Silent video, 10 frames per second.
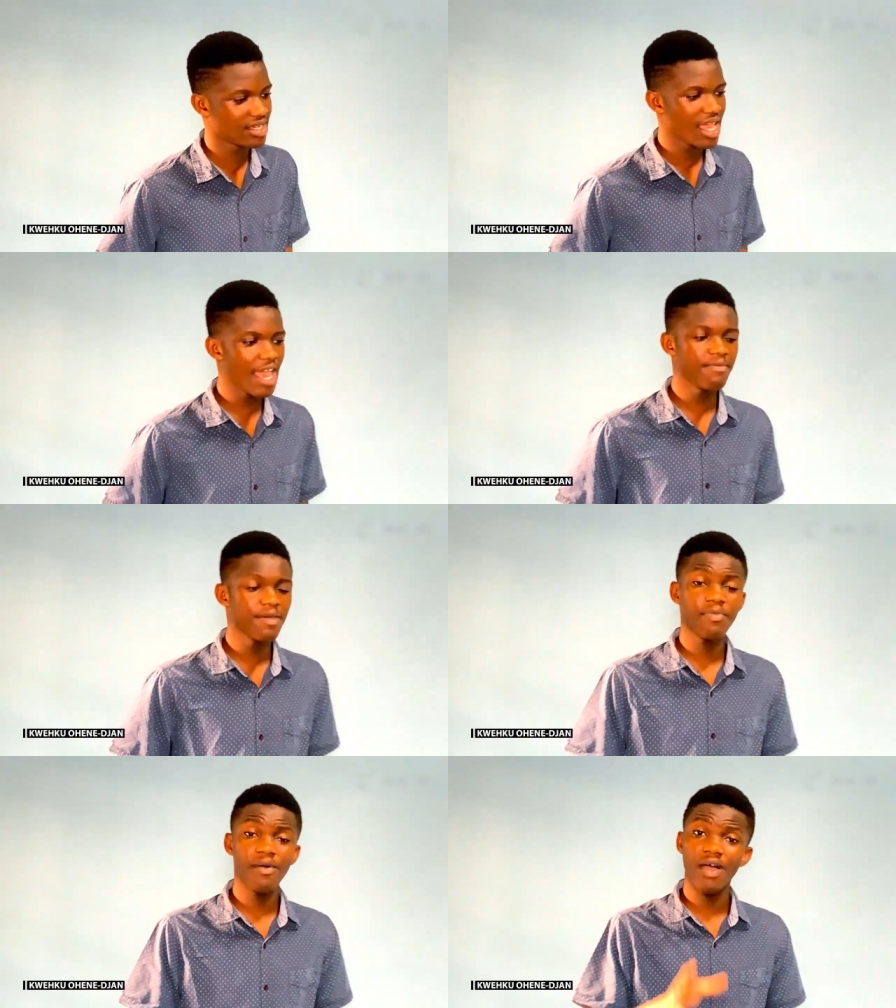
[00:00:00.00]
And people
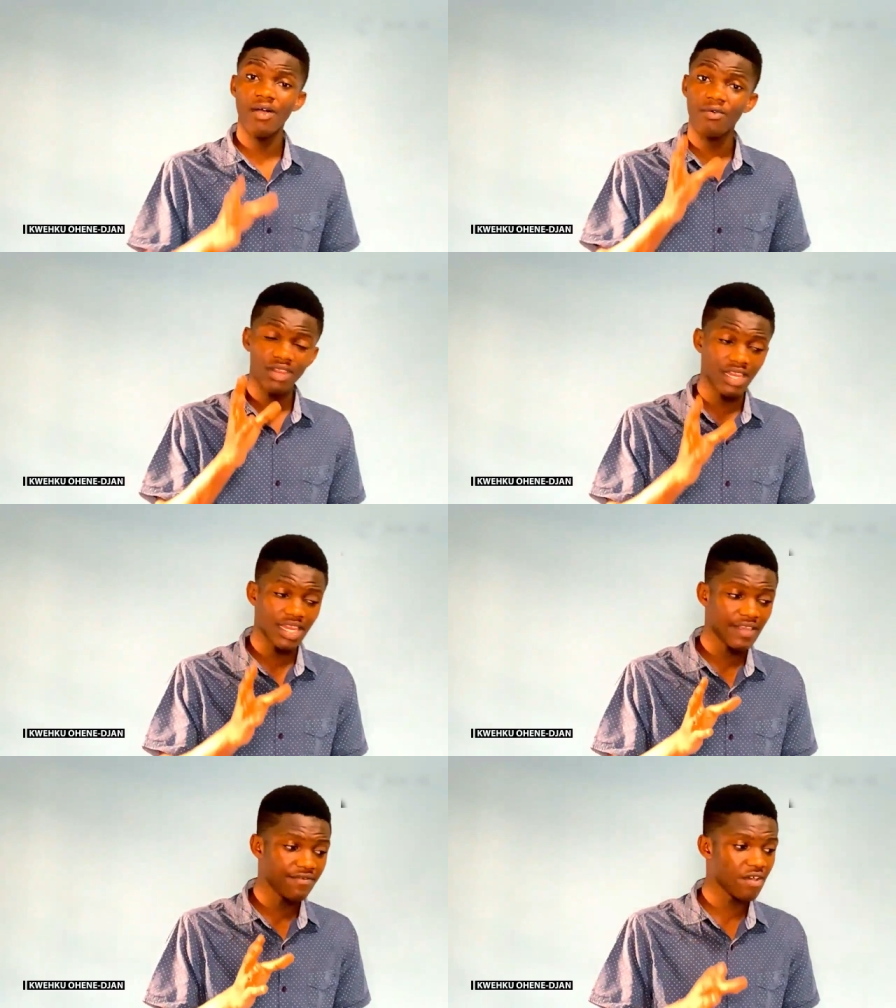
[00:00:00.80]
are going to leave your
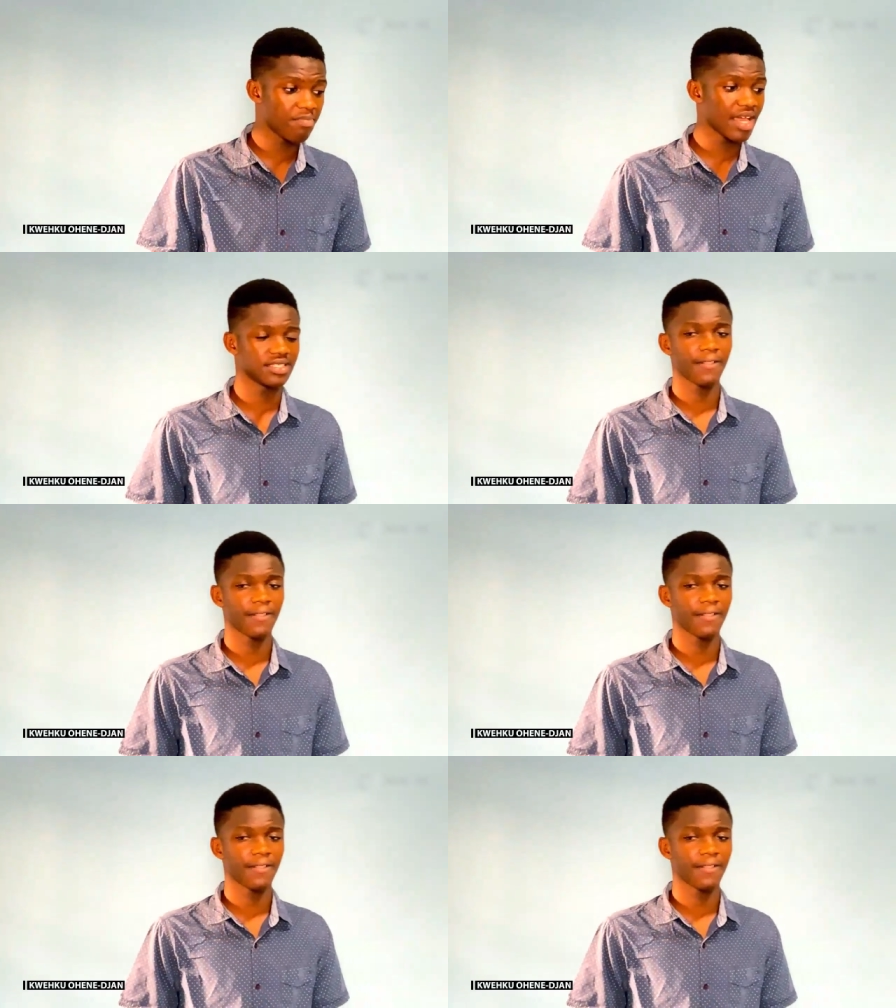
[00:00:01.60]
brand.